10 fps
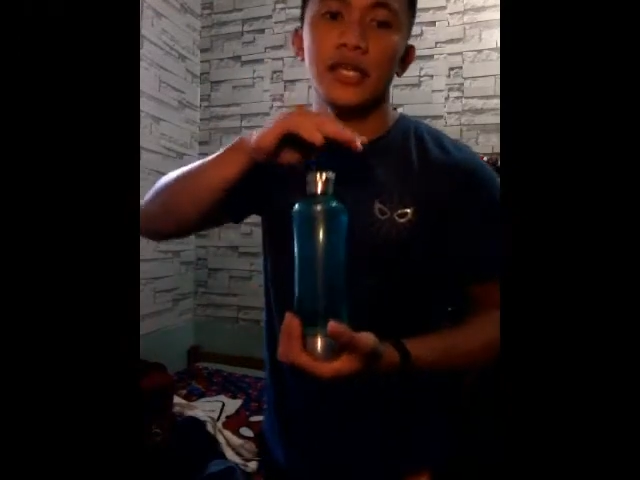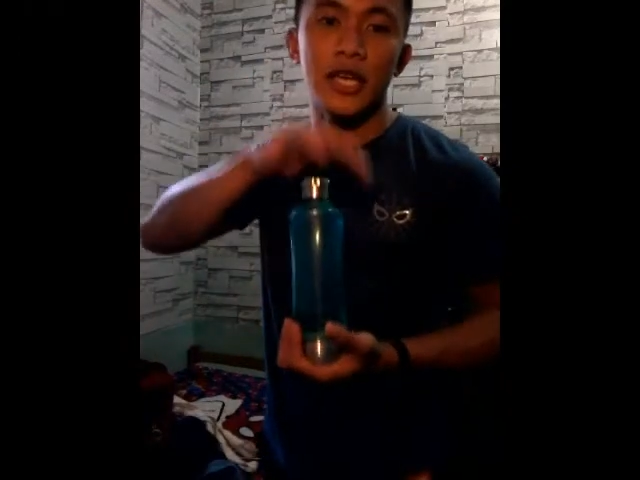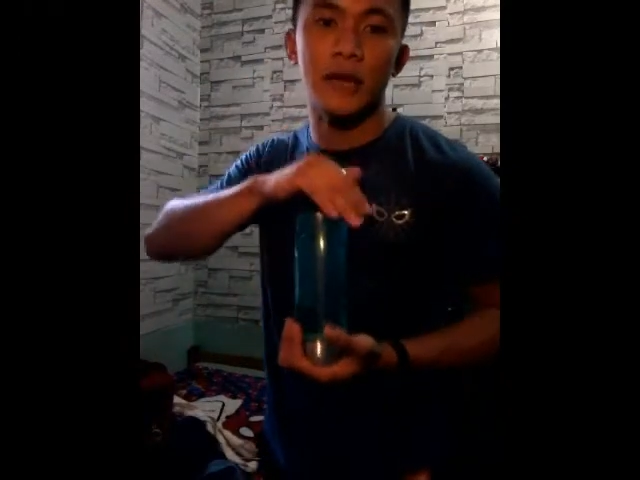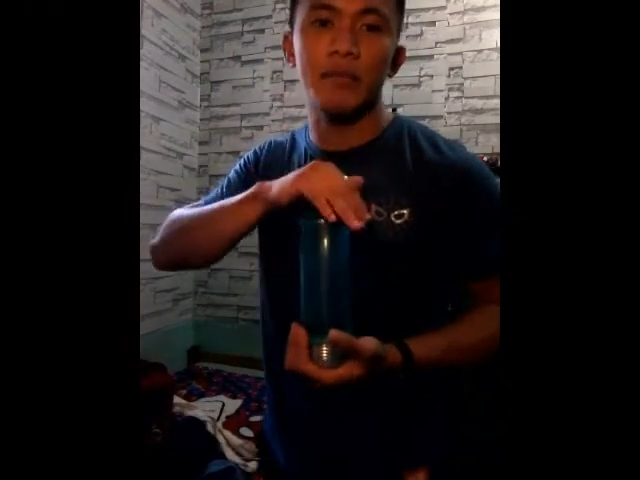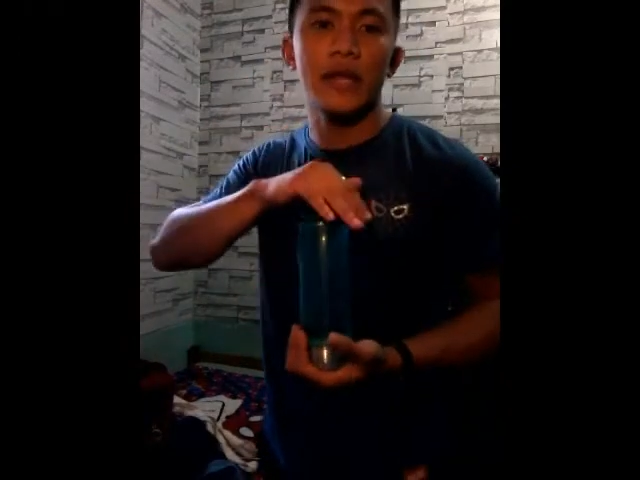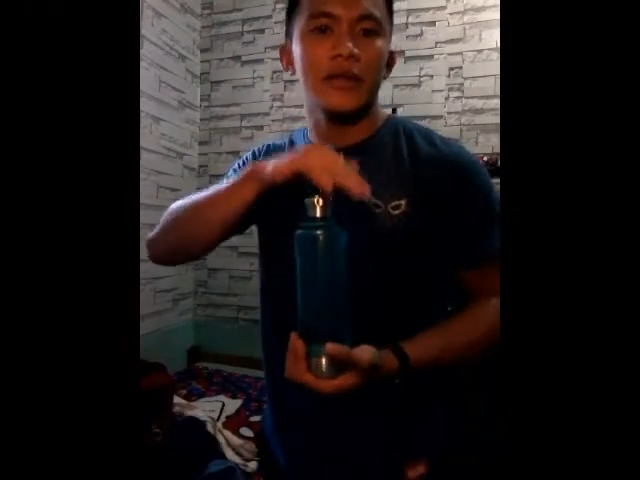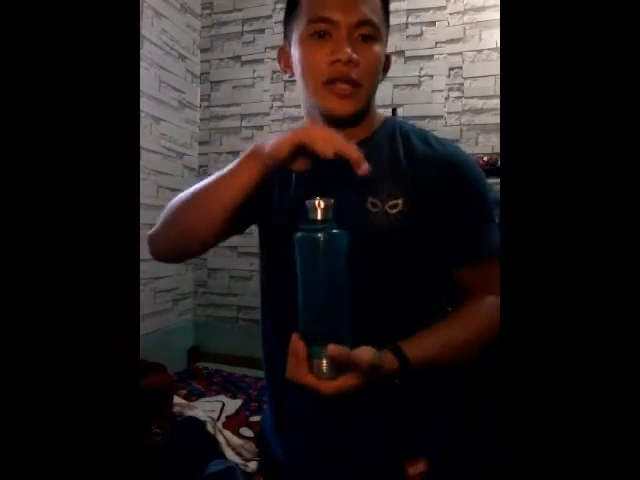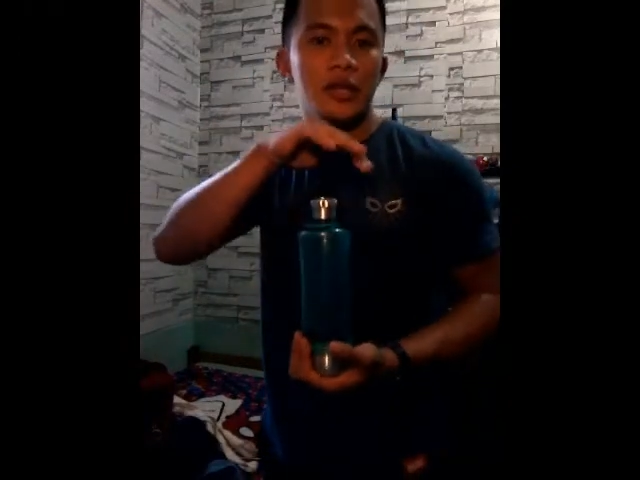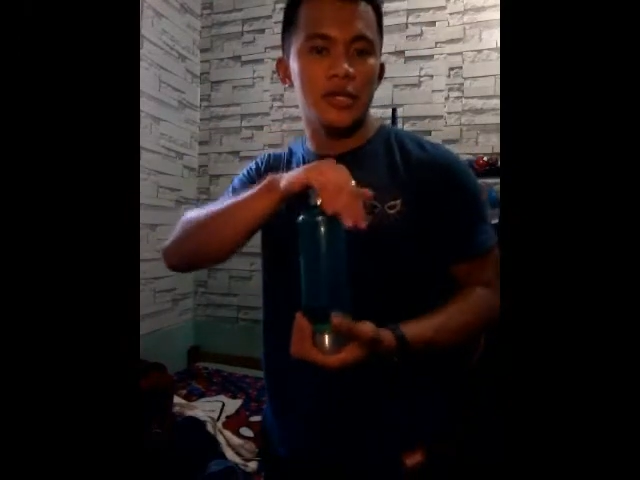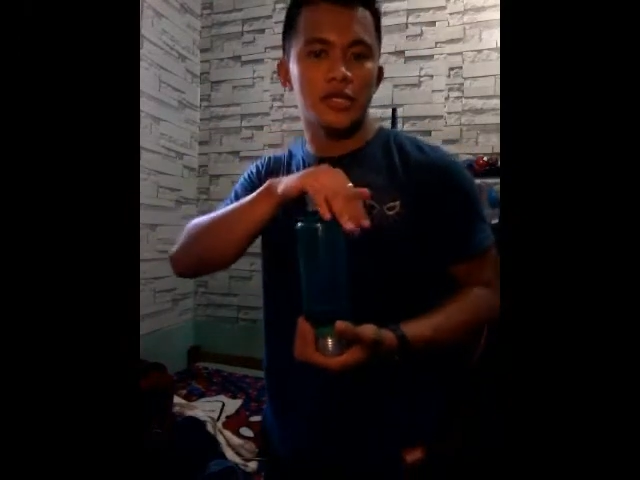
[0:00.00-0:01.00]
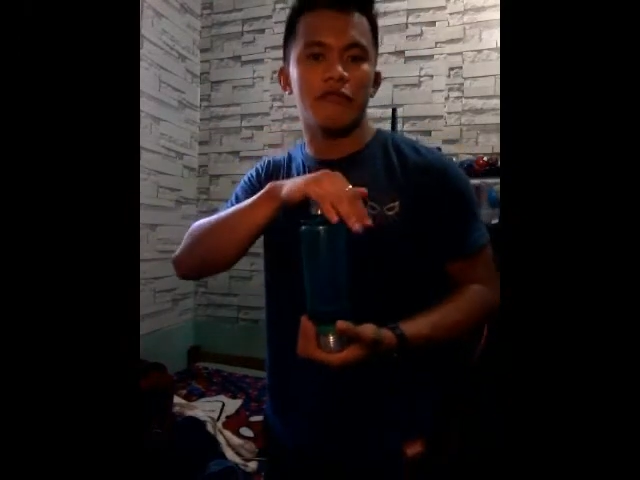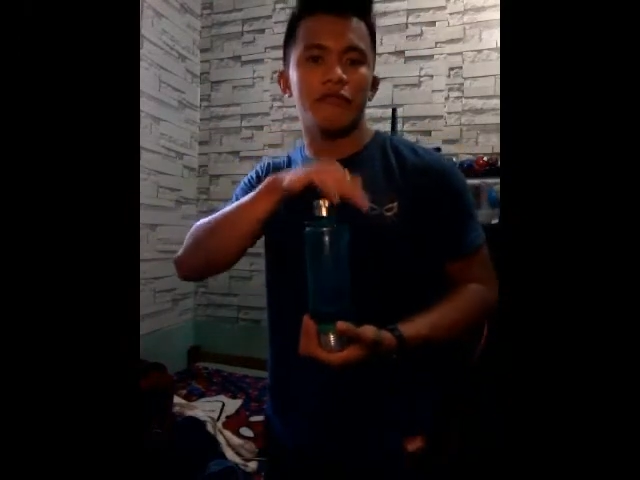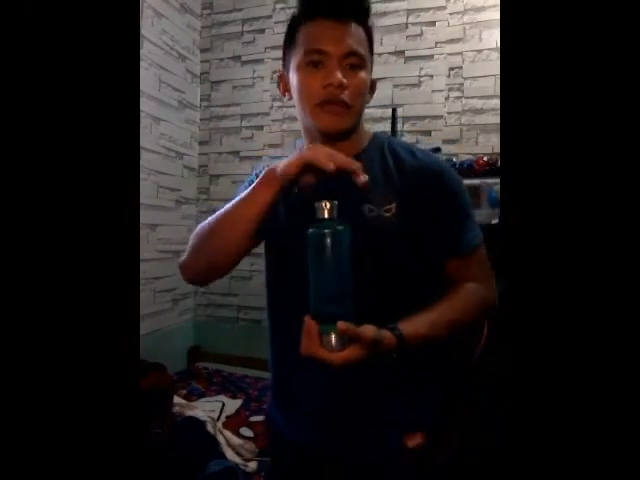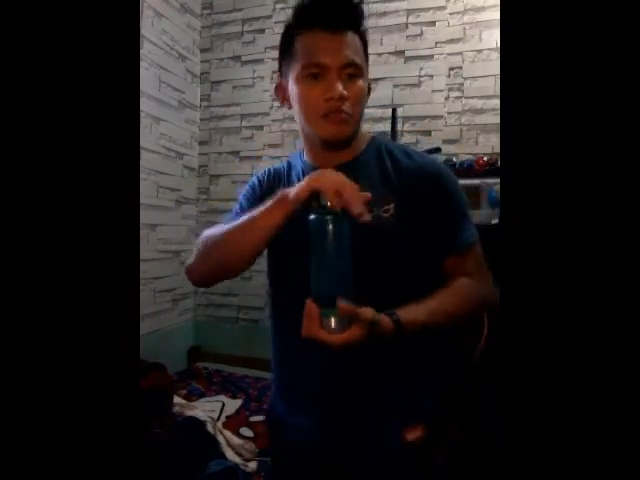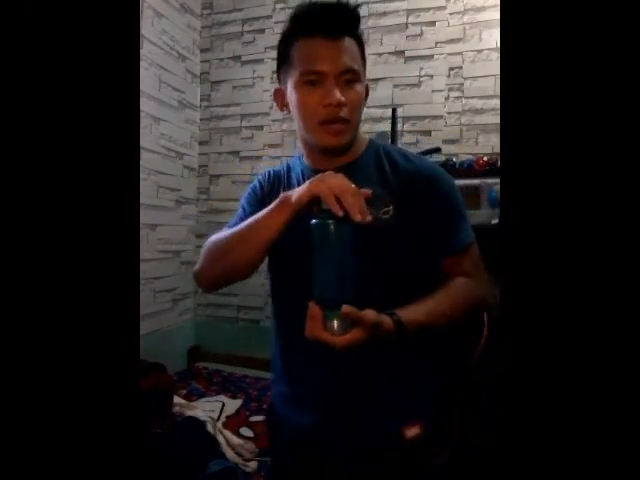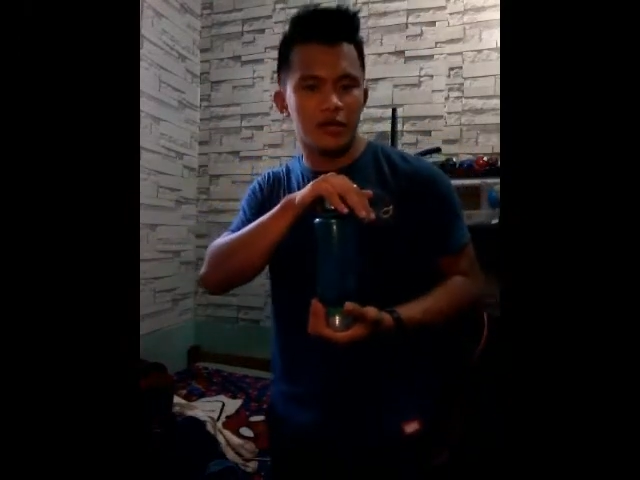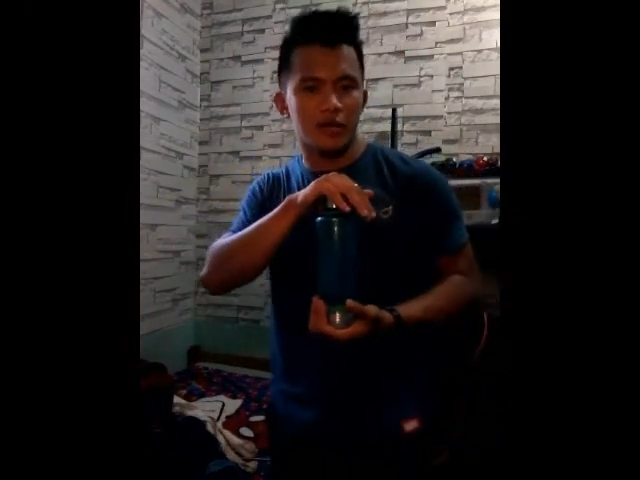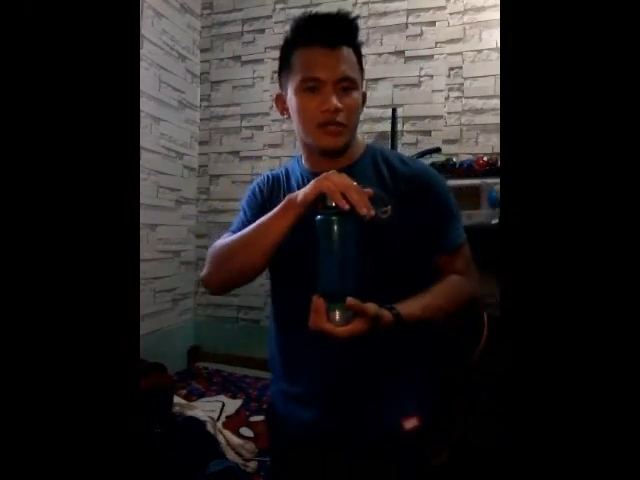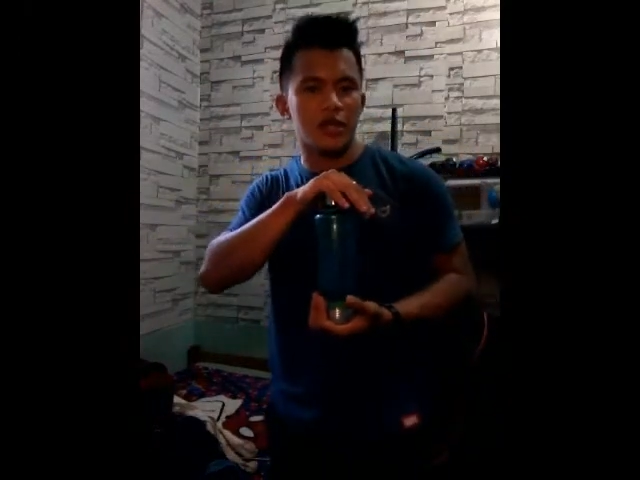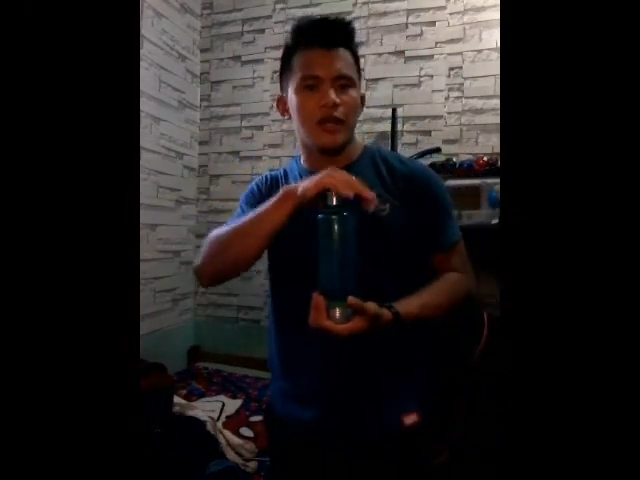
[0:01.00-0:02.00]
skip the use of PET
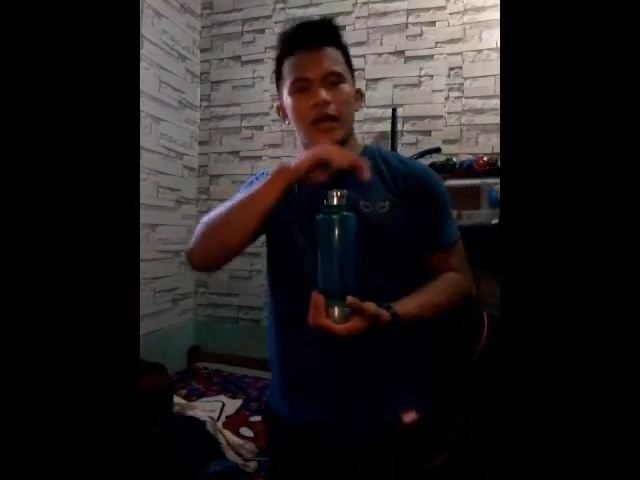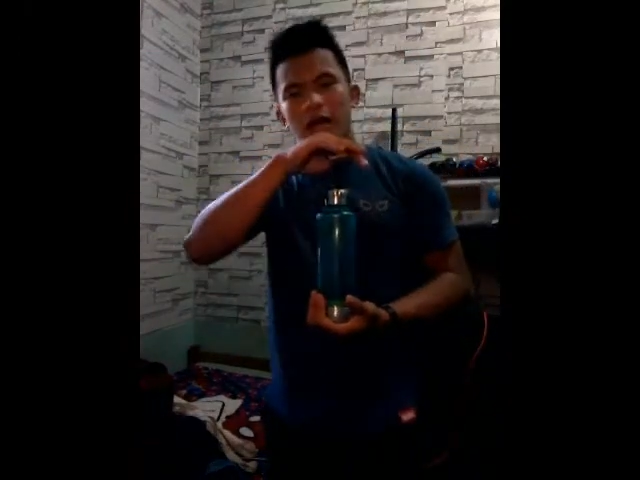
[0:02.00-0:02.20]
bottles.